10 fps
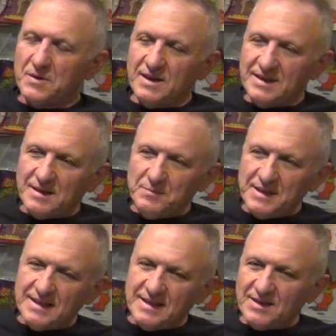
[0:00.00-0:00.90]
were in
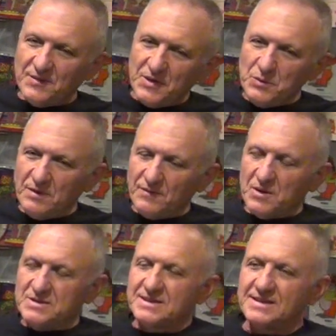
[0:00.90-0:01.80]
completely different
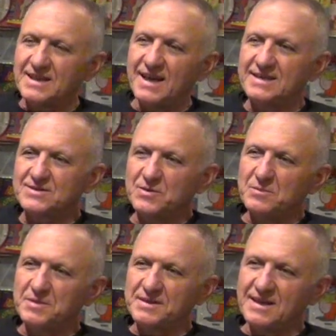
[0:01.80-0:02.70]
universes in high
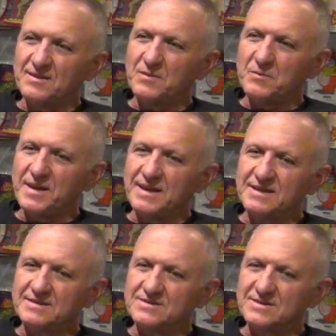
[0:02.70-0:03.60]
school, but then when we
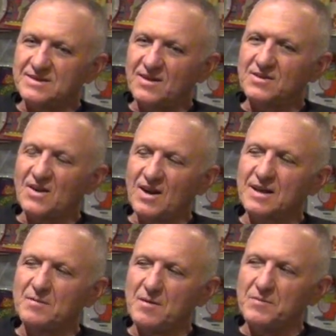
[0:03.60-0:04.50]
start
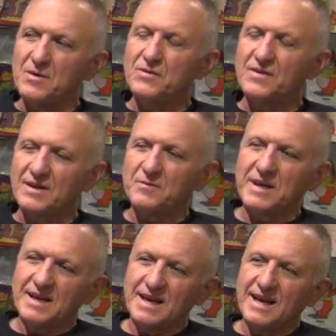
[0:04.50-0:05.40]
talking about music,
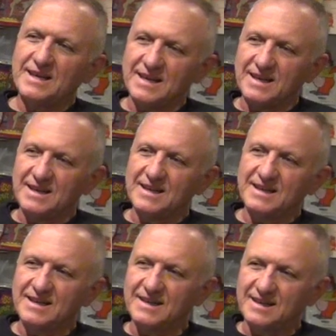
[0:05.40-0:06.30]
we connected,
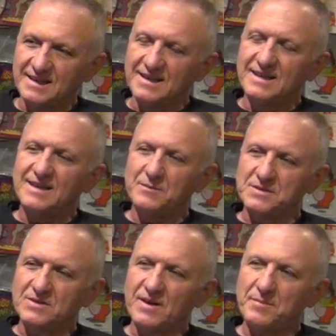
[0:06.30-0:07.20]
and it
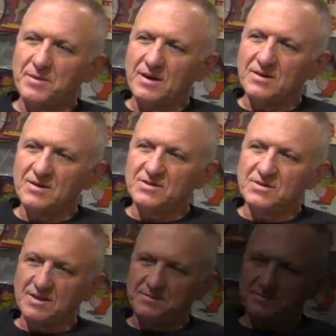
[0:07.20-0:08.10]
was a great partnership.